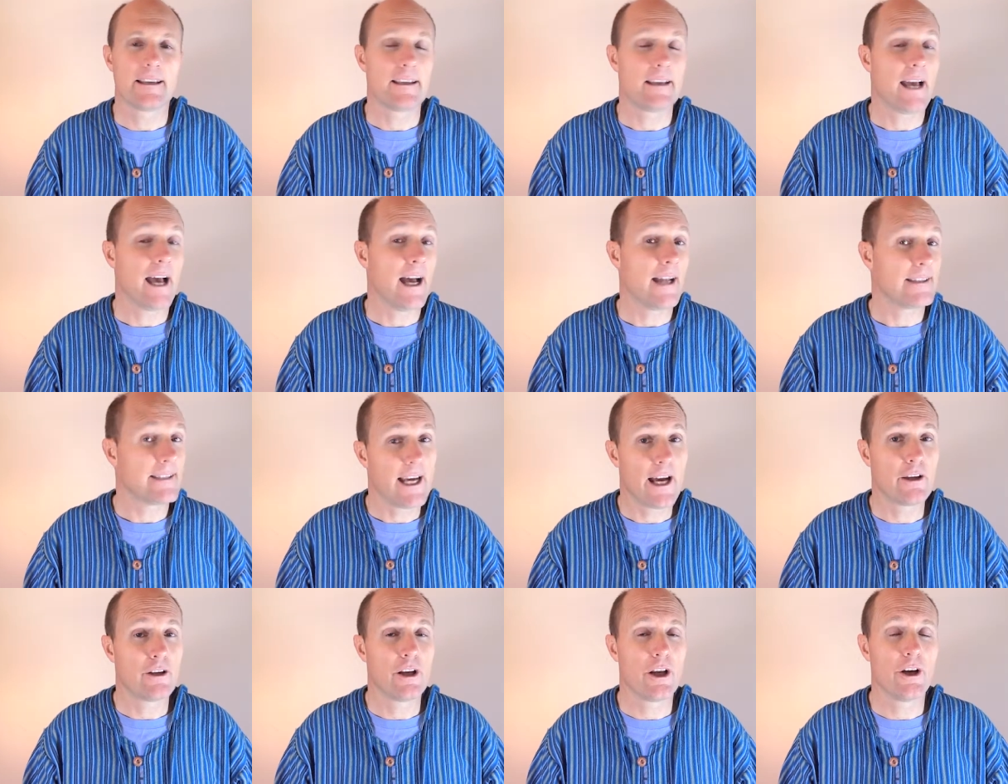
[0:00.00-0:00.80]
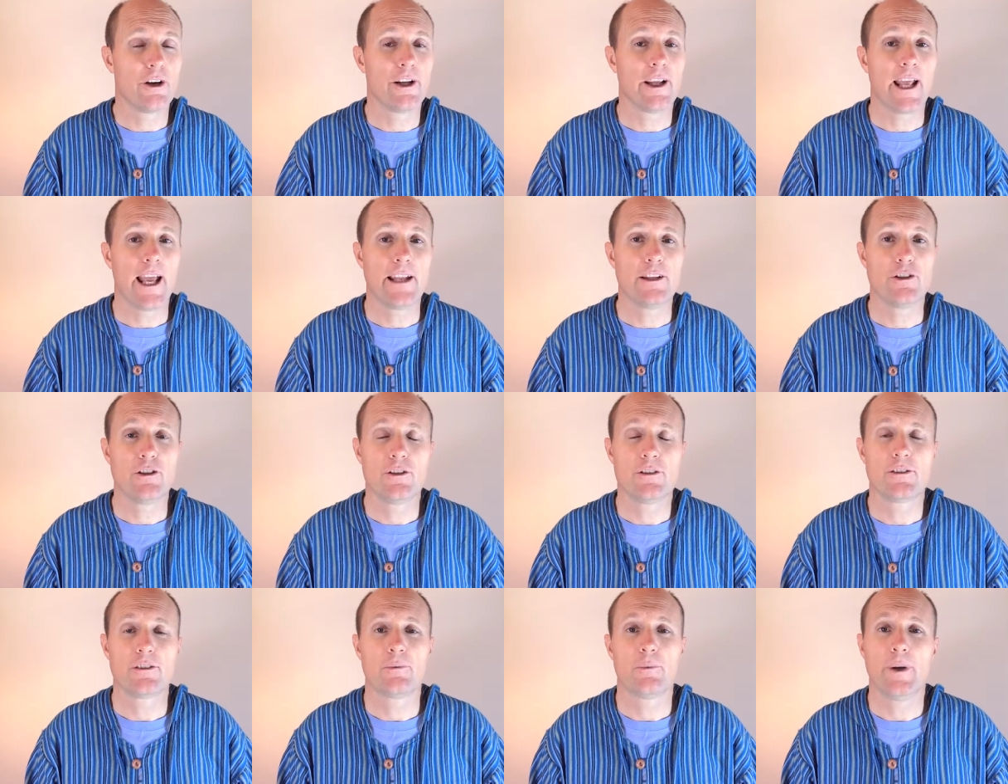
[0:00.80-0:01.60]
download it and
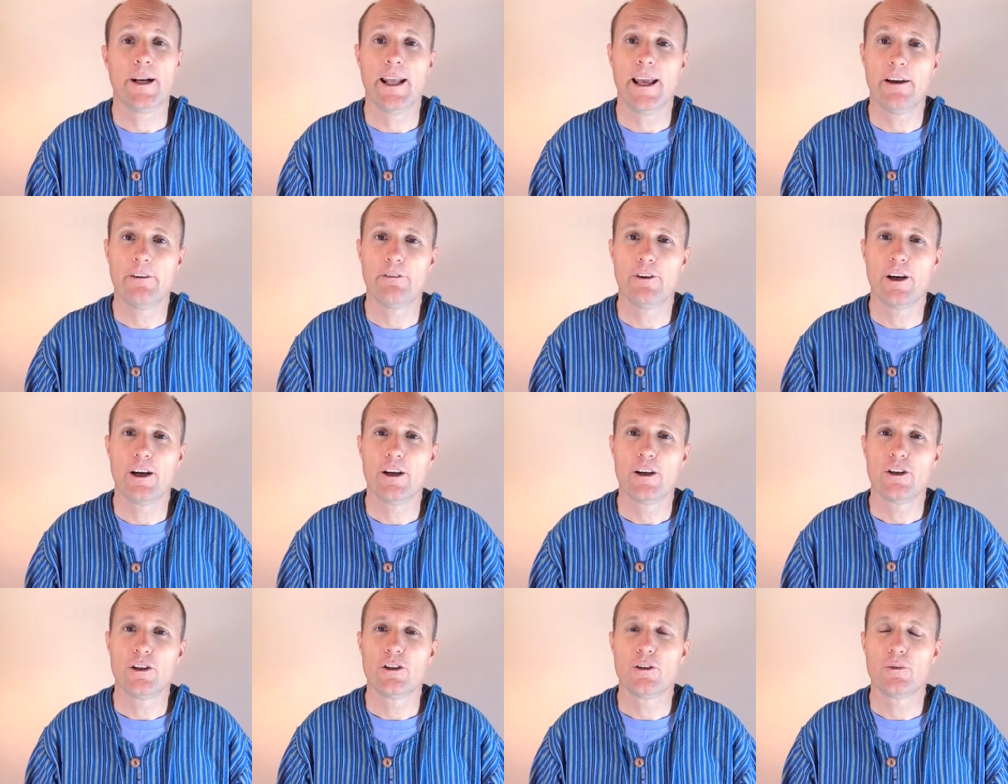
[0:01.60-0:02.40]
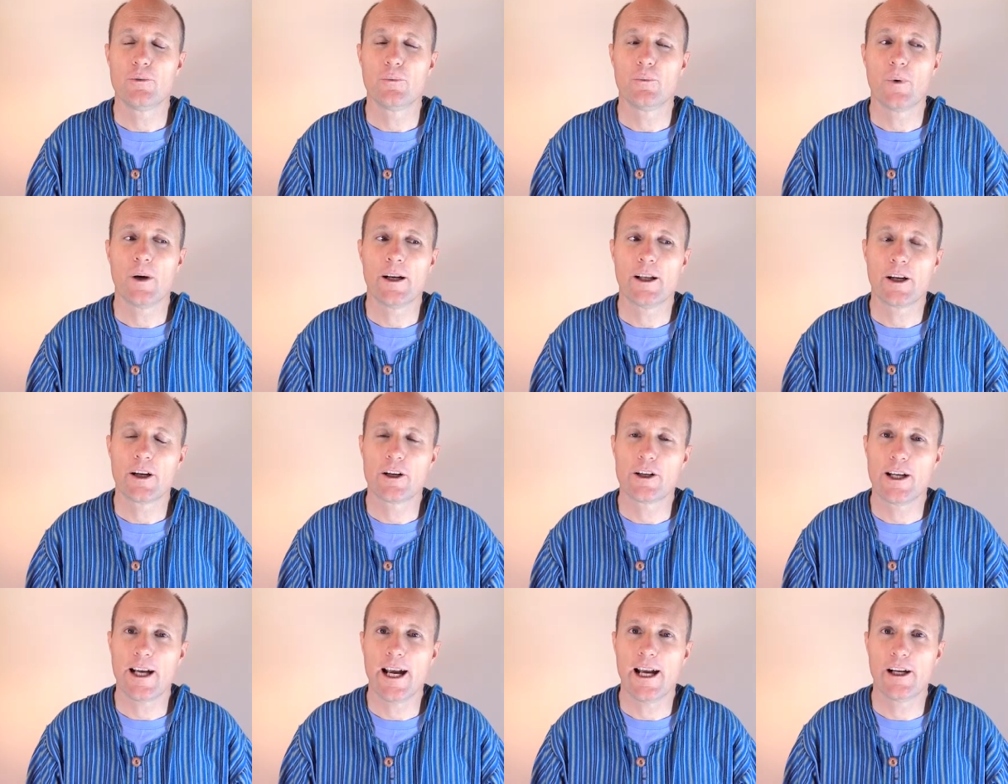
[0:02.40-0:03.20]
use it whenever you want to
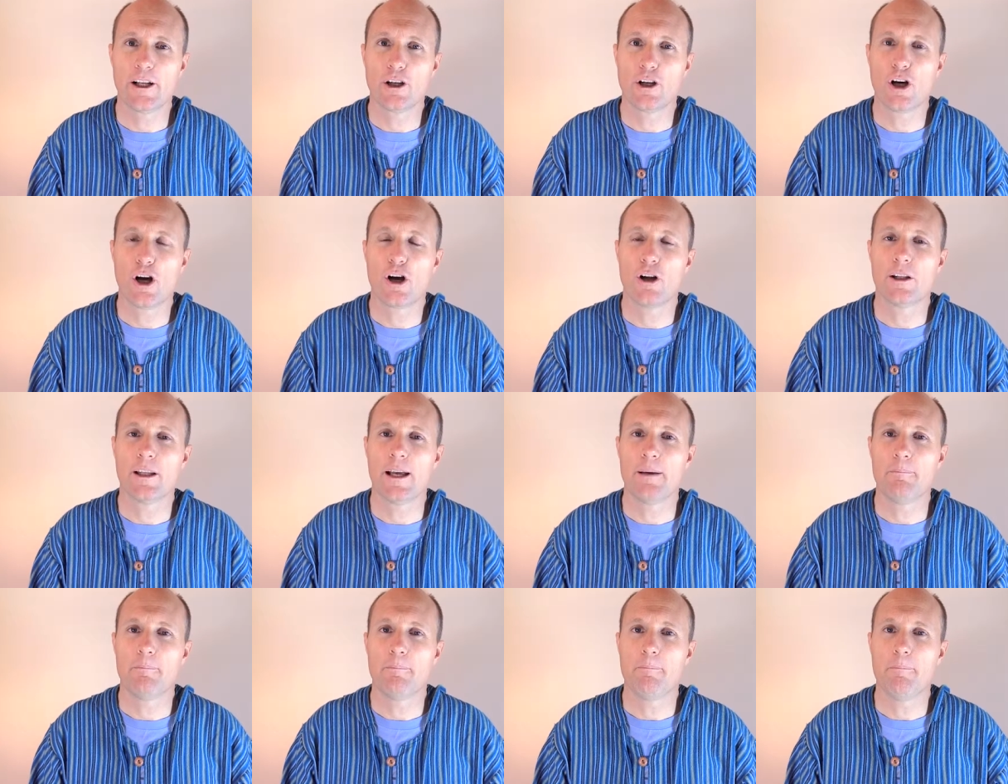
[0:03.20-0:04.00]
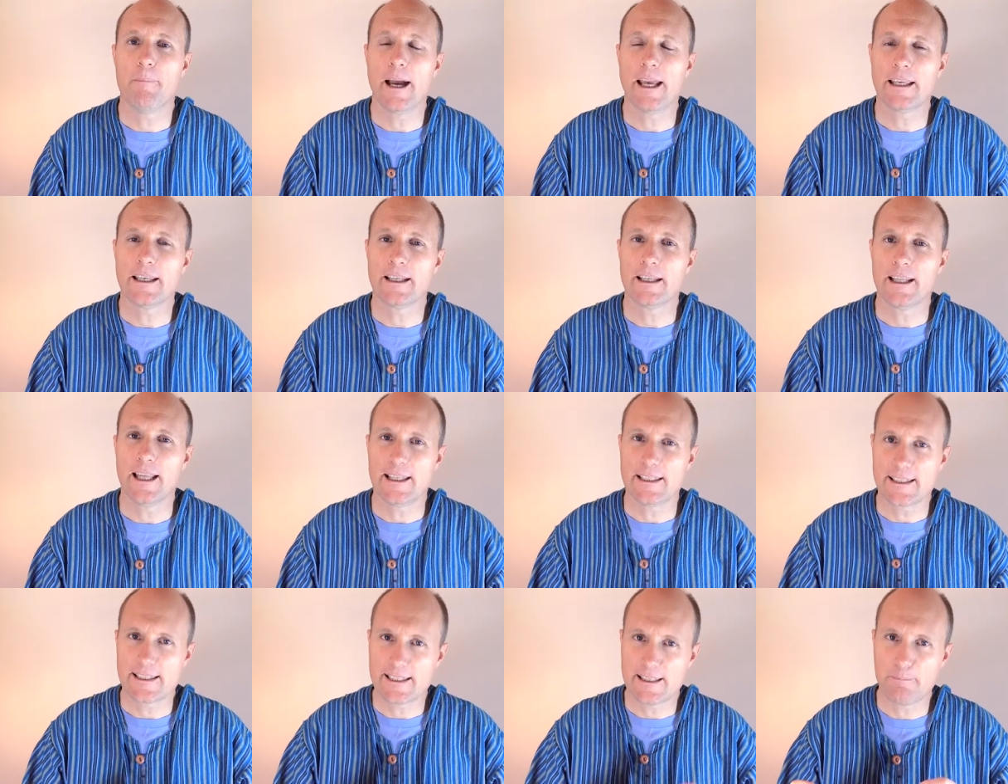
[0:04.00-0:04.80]
create a goal and make it
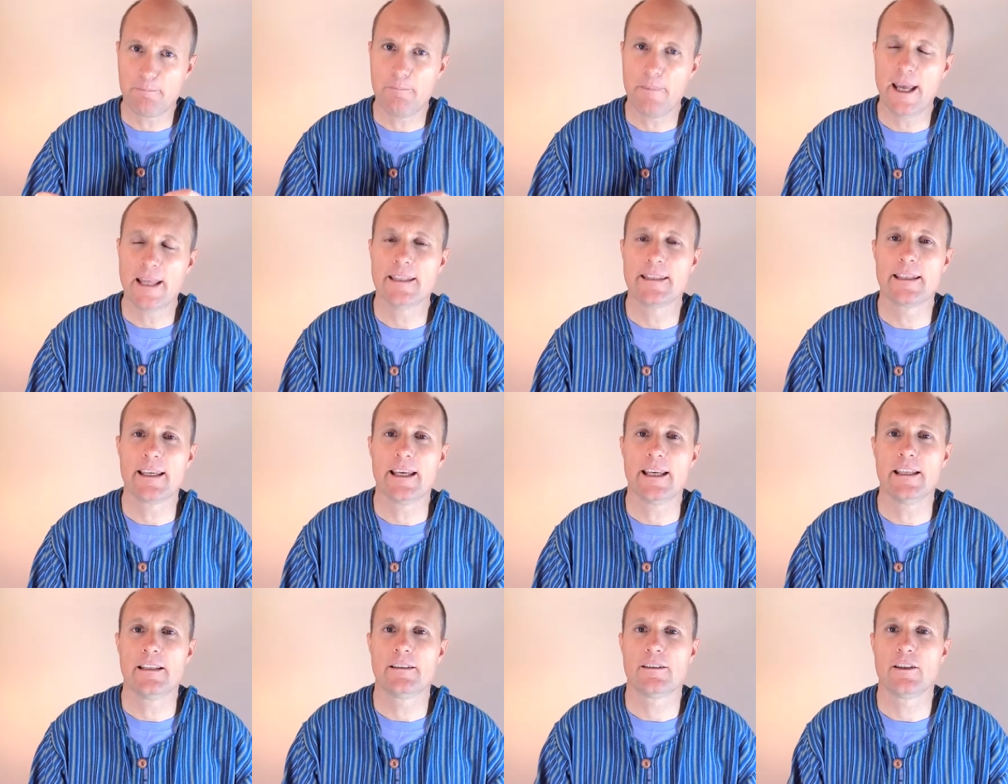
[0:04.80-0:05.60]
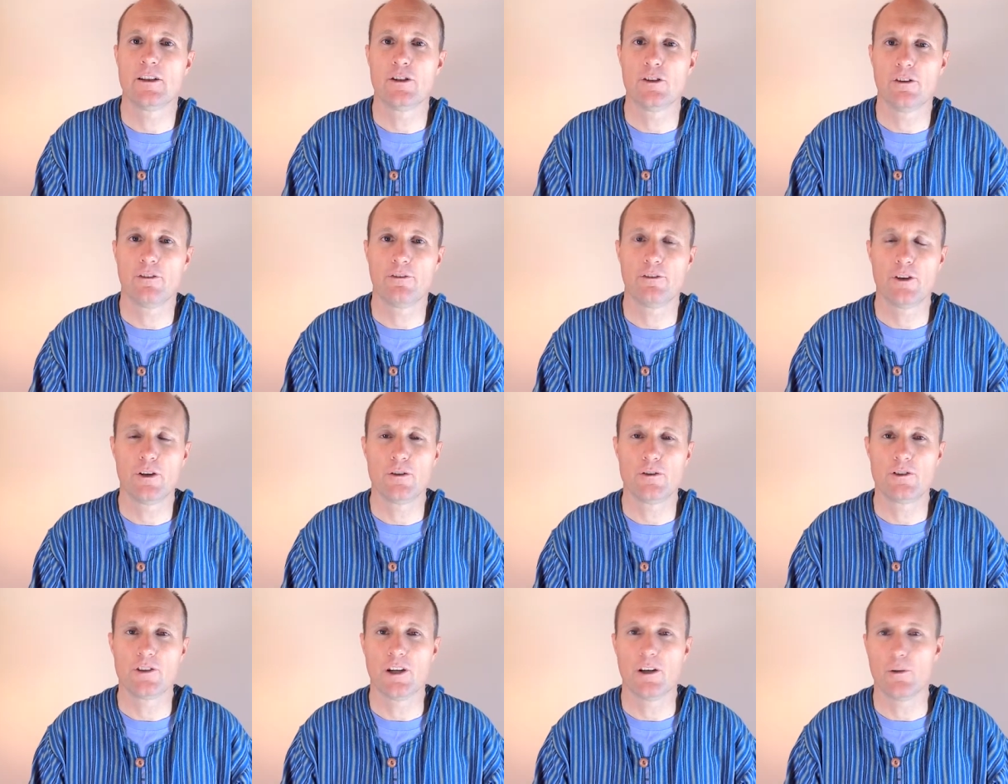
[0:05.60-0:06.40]
and cement it into your
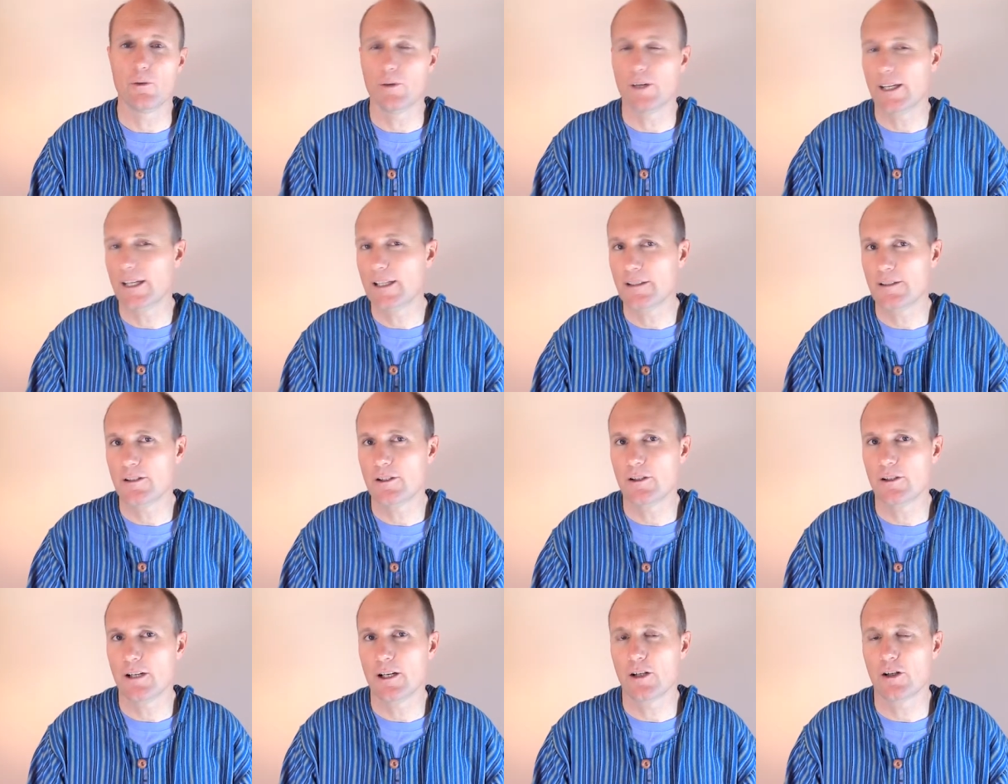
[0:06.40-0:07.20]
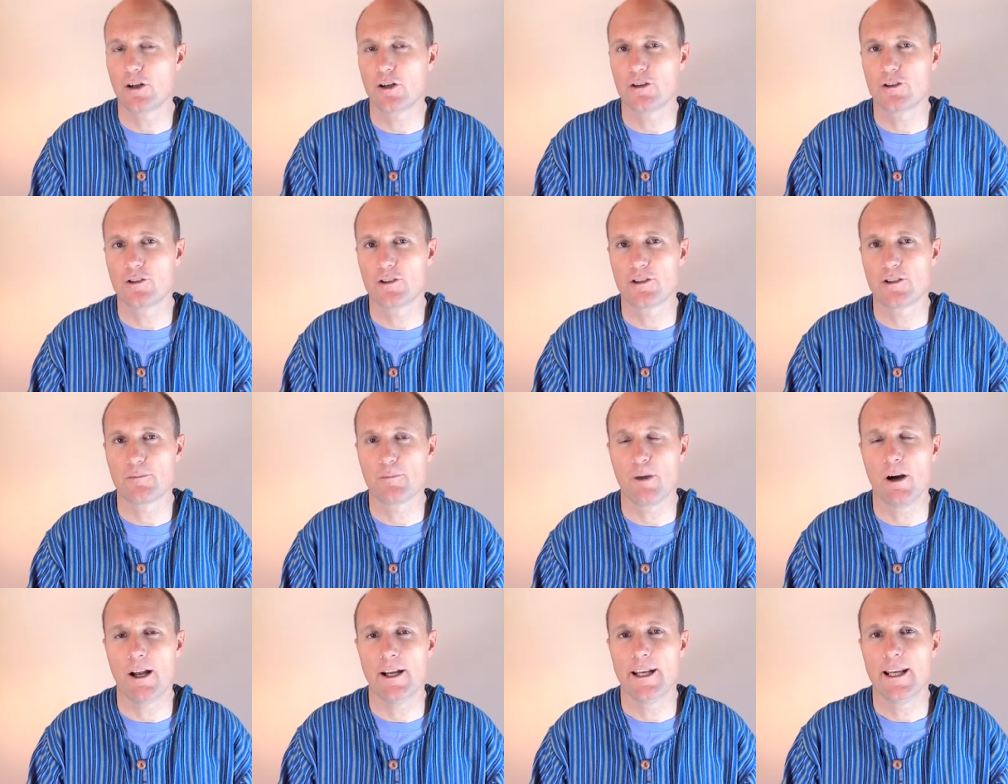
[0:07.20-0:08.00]
future or into your unconscious
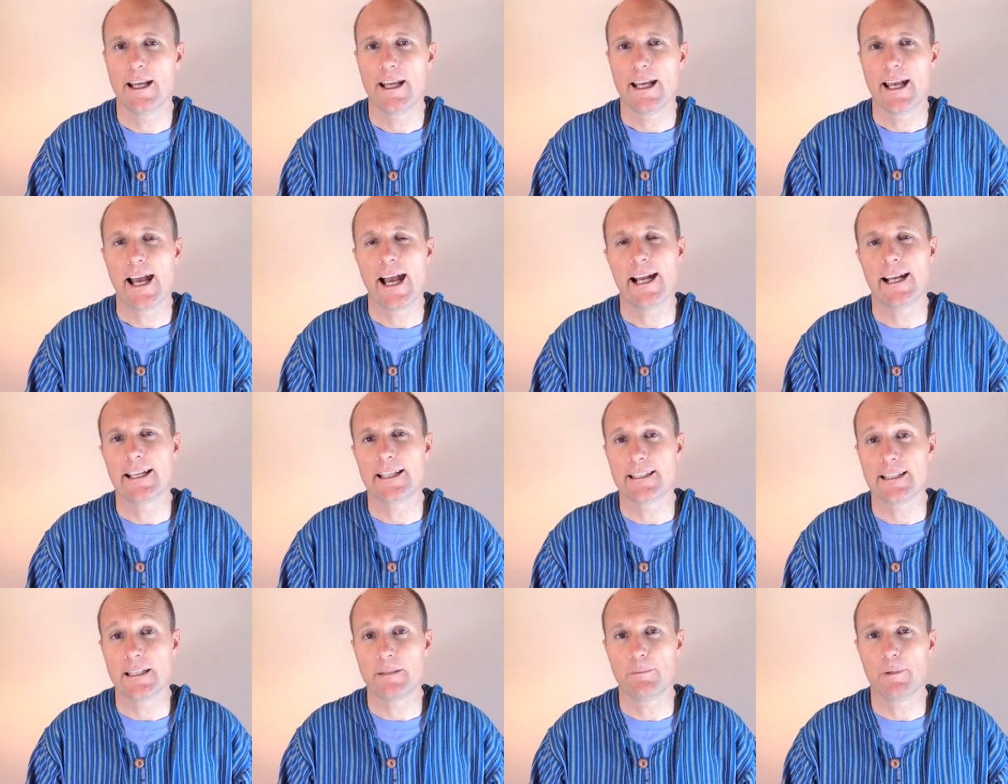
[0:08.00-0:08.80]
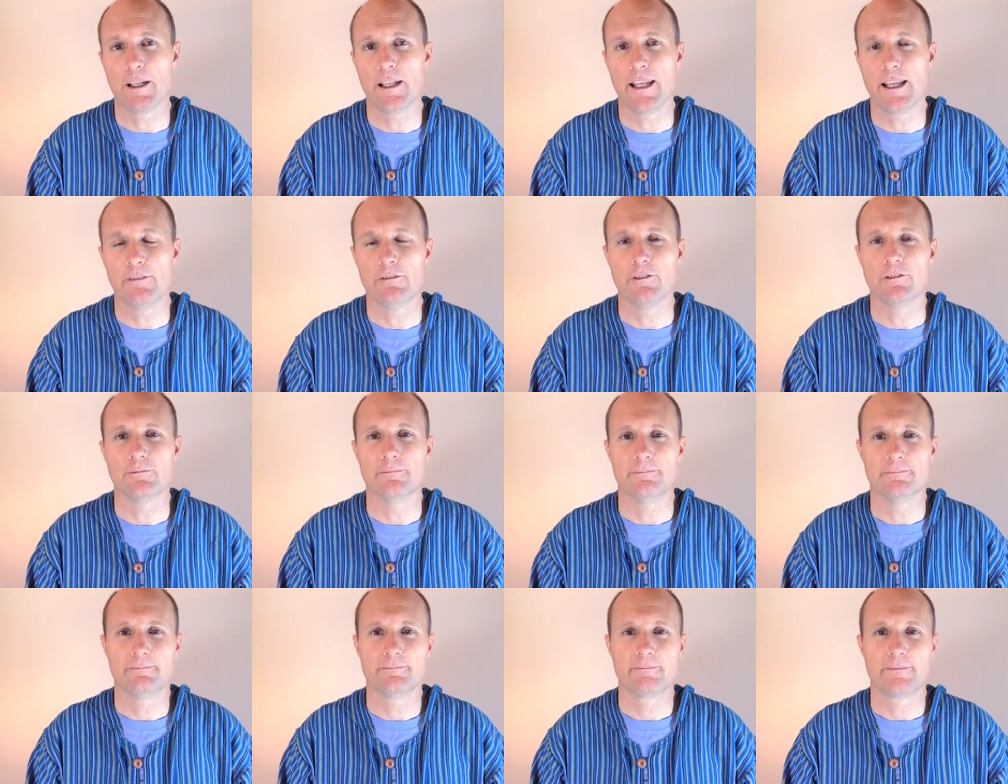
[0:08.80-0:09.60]
mind at a deeper level.
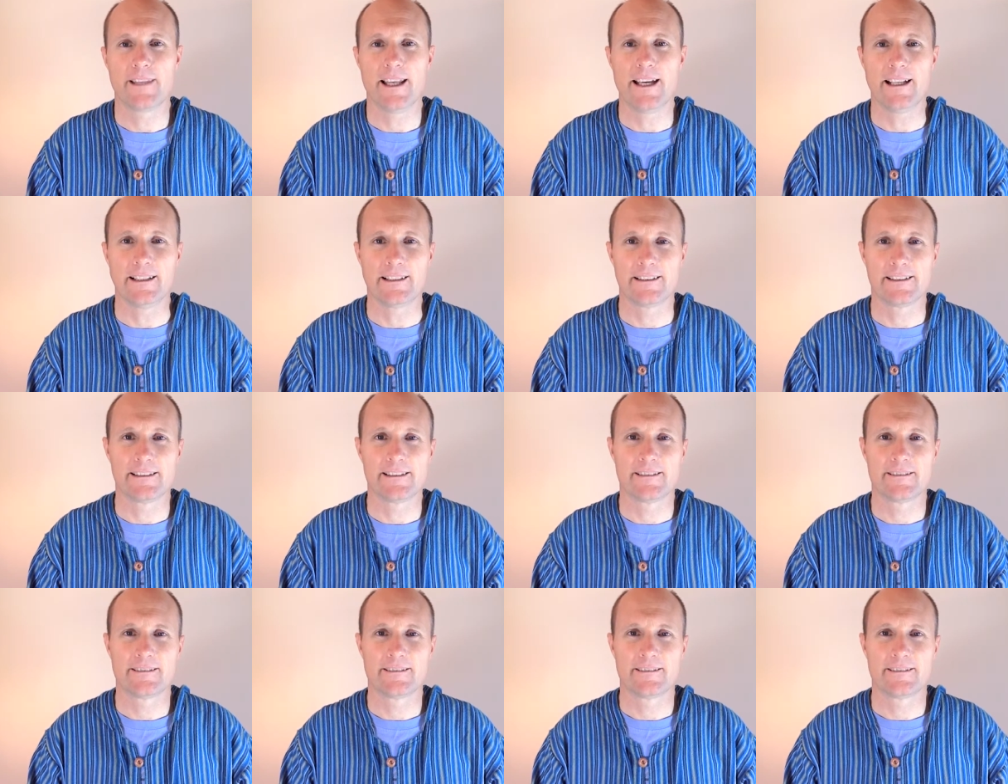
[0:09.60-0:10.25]
Thanks.